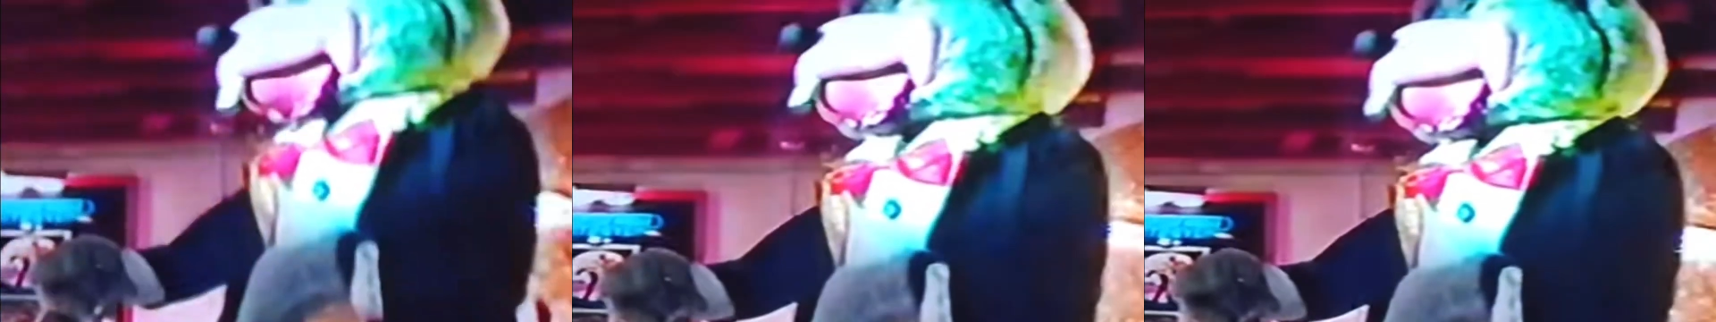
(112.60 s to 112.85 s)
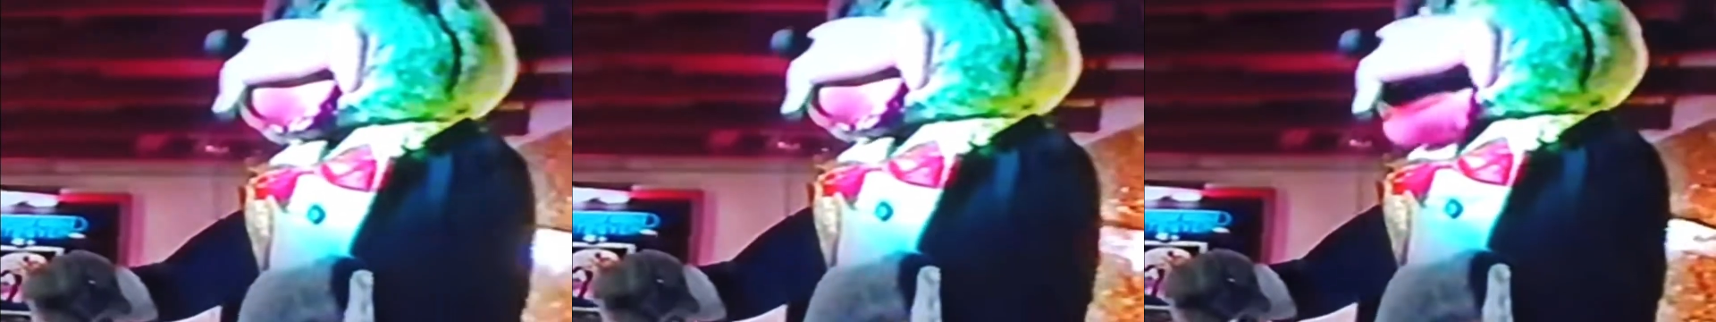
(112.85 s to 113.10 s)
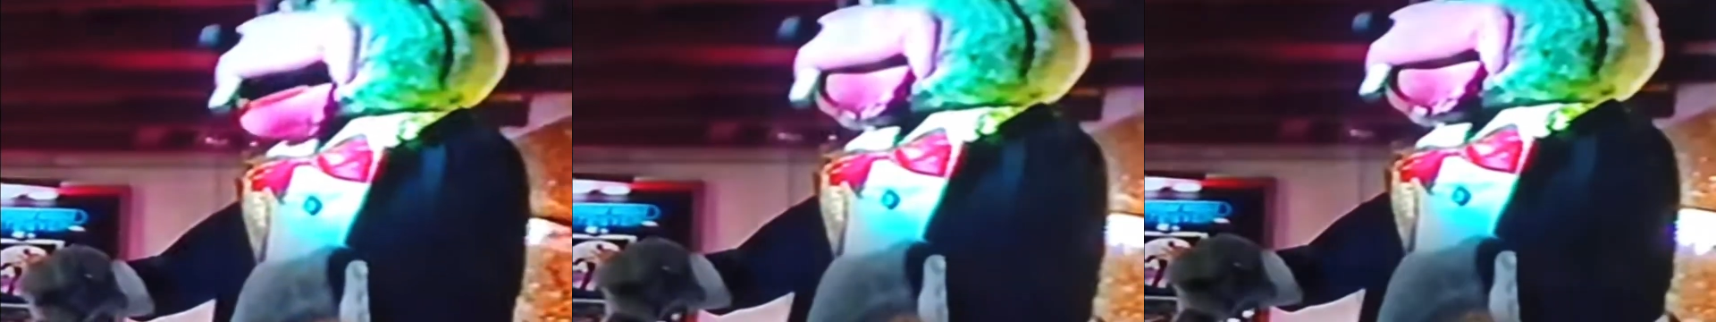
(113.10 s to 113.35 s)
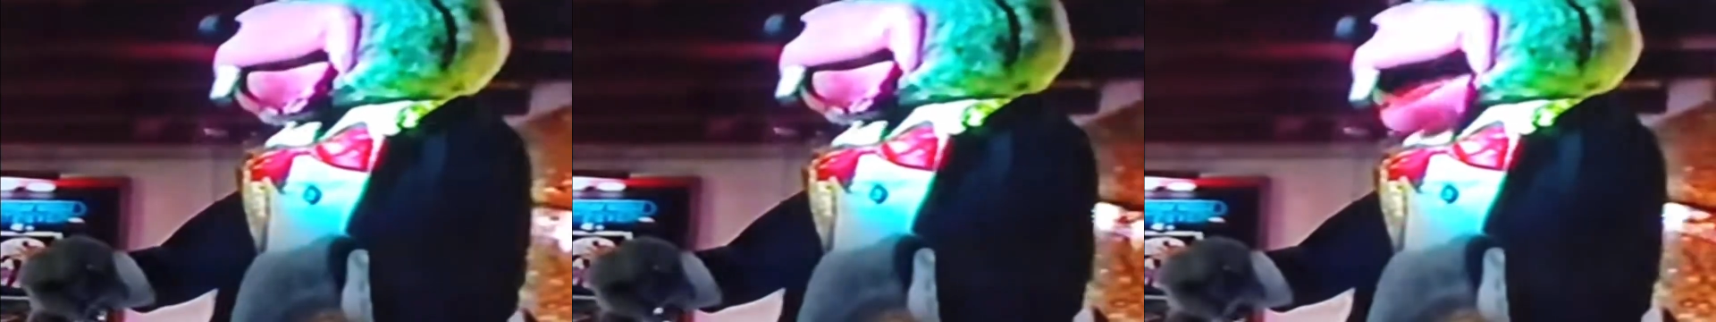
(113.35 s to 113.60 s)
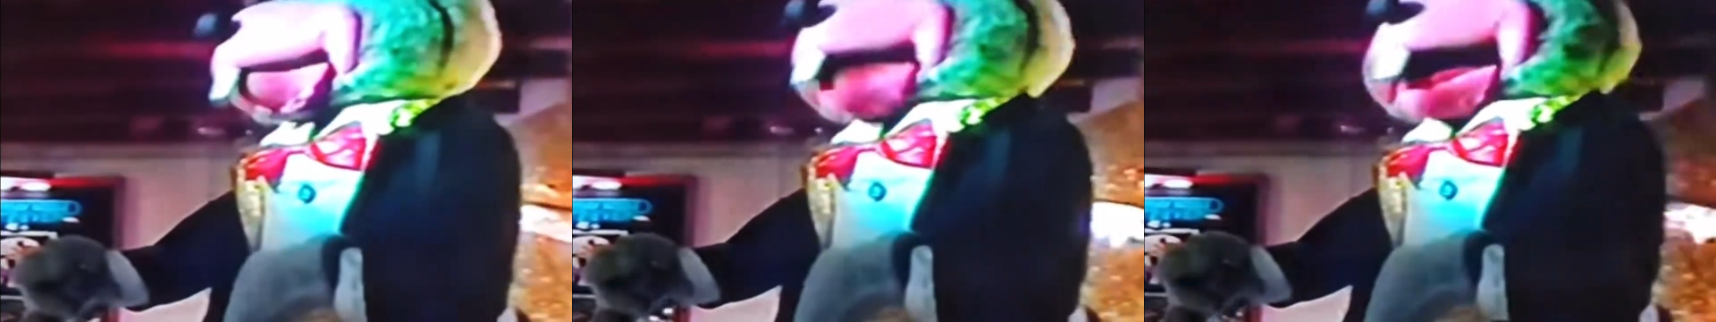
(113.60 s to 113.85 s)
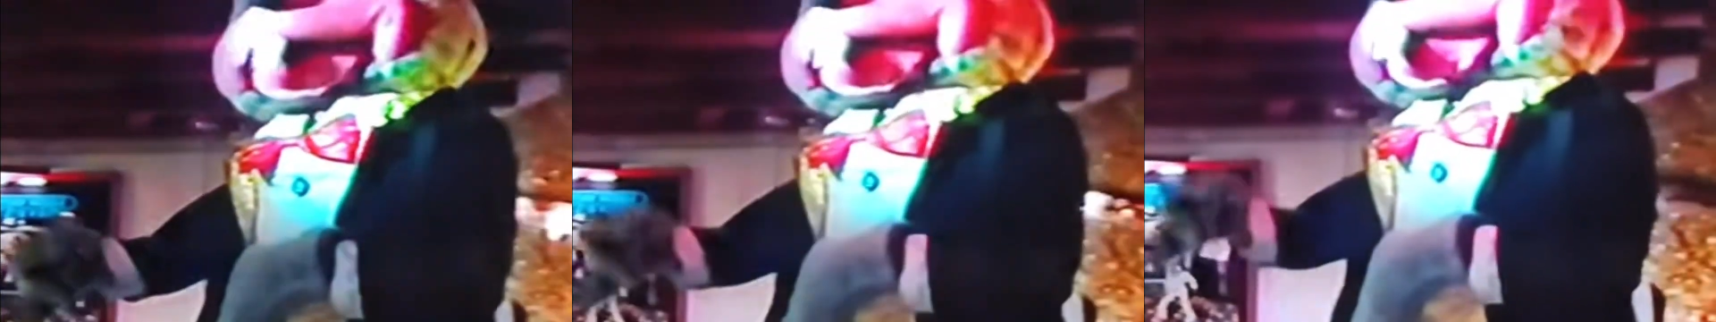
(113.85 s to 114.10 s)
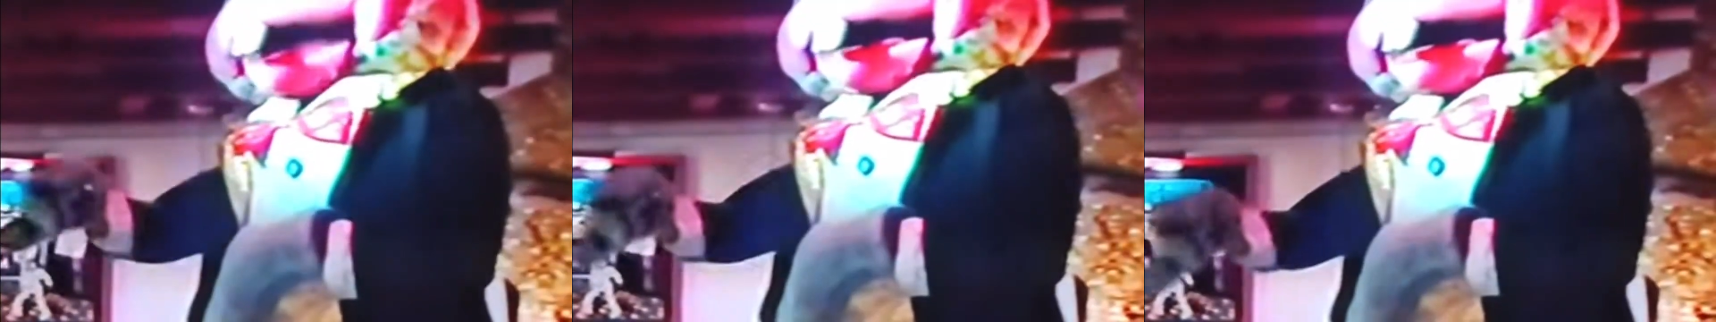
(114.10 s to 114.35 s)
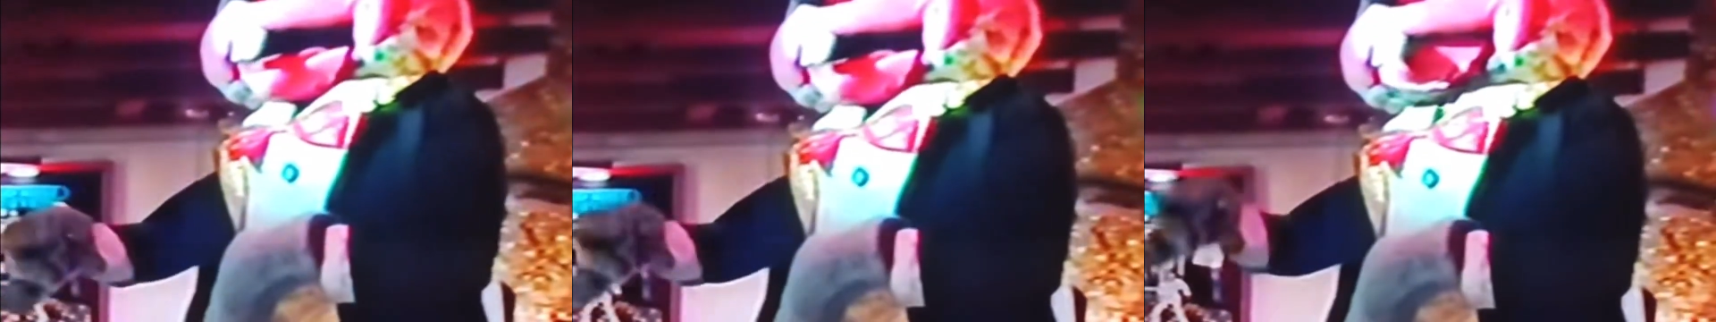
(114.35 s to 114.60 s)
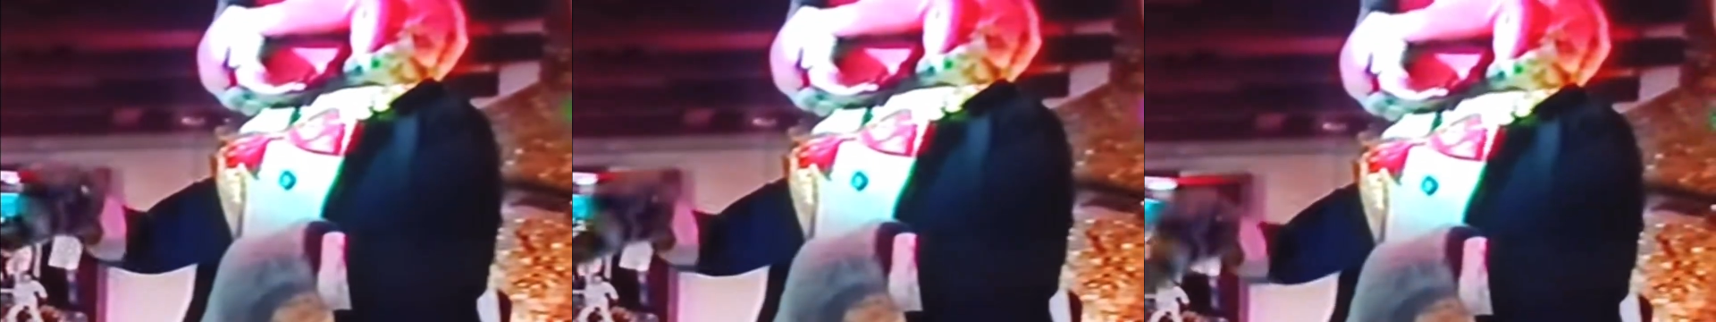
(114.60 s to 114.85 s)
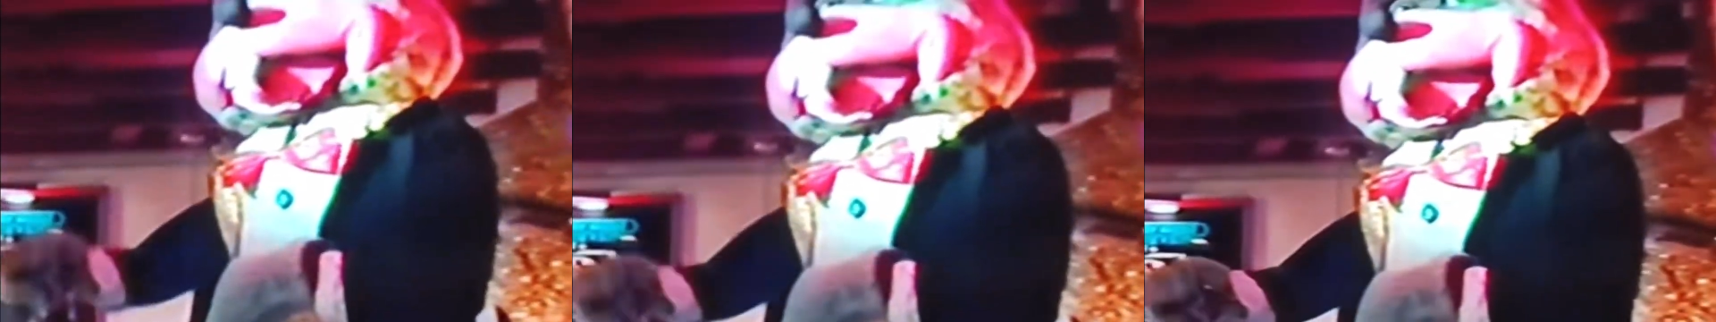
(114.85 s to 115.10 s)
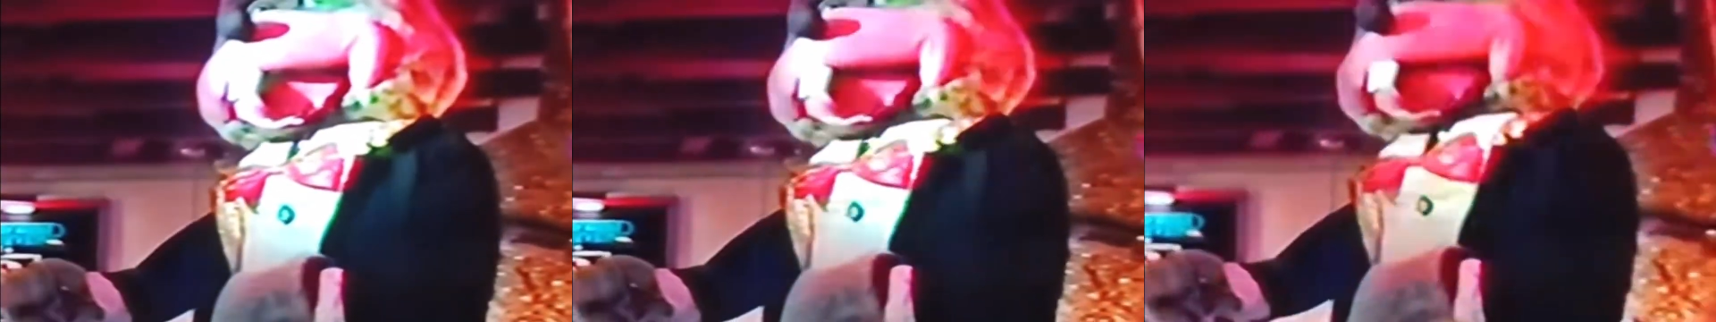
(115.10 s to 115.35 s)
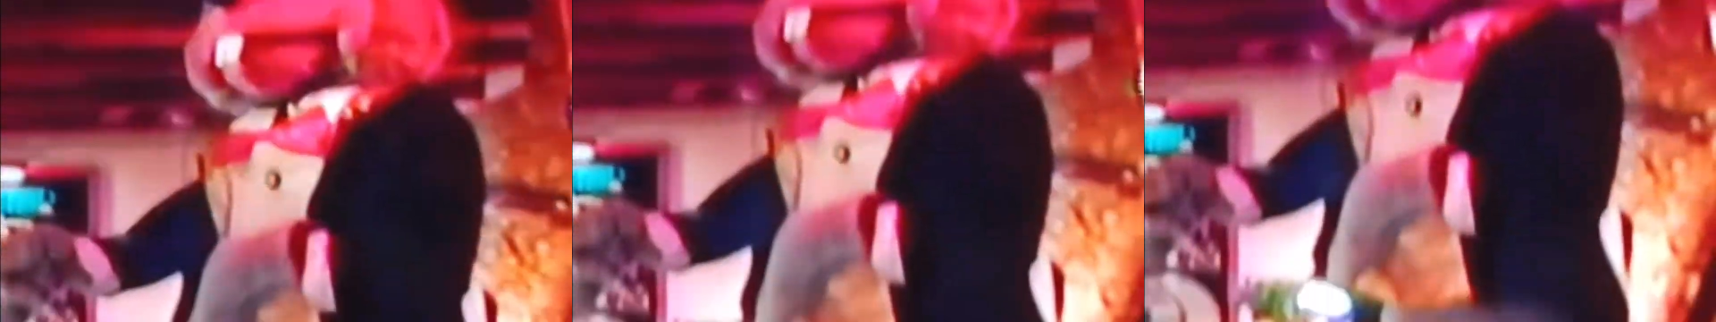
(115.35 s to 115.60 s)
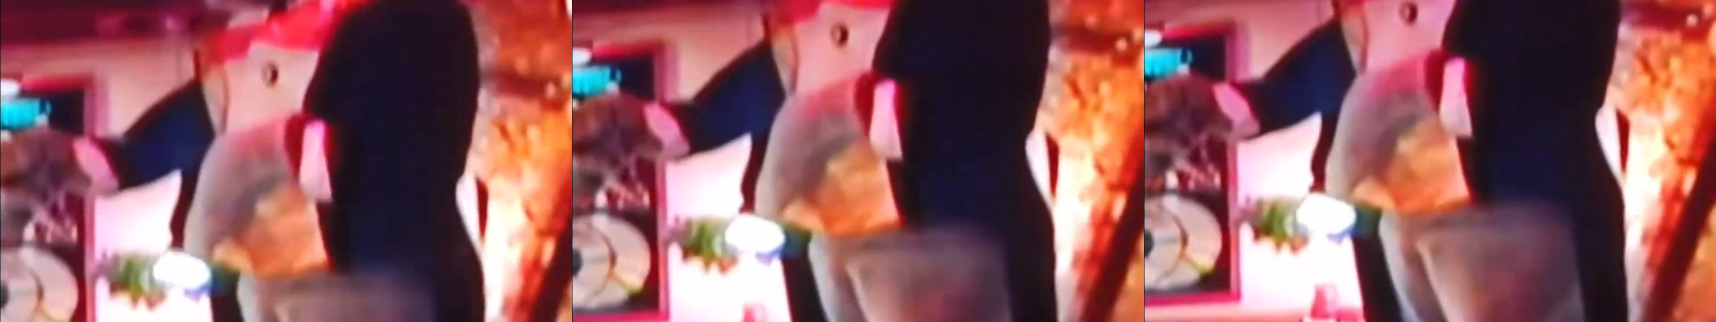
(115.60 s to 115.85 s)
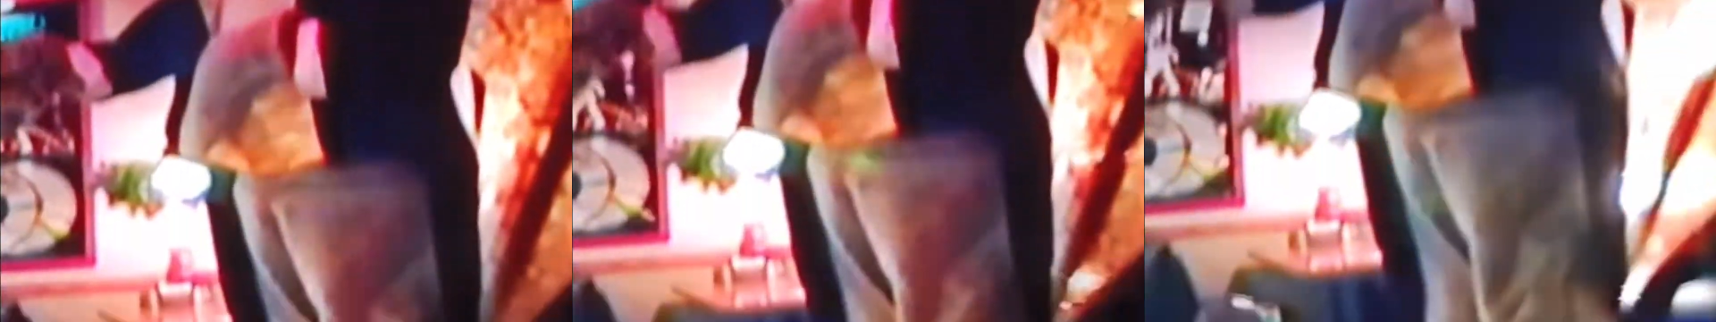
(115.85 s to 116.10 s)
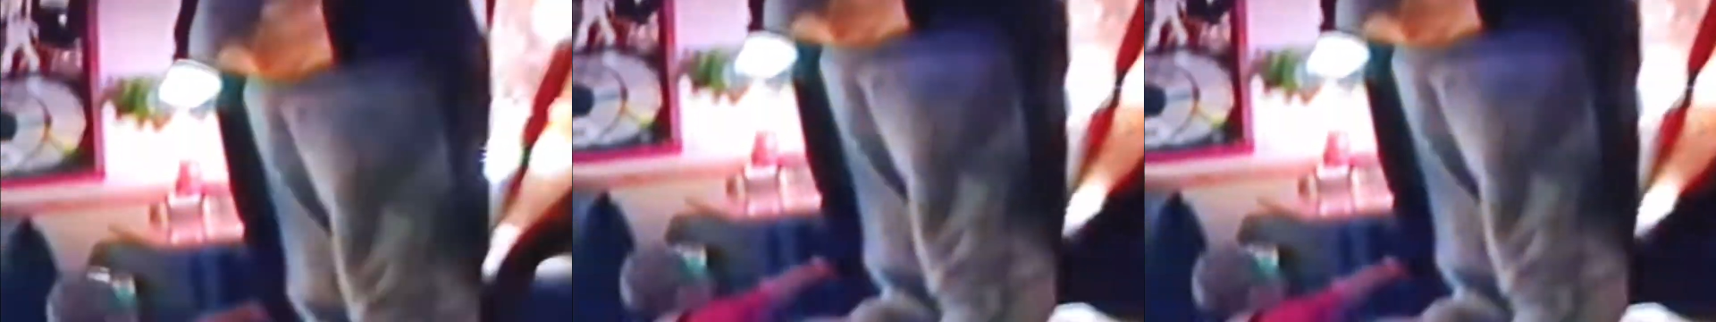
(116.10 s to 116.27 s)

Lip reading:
(no speaker visible)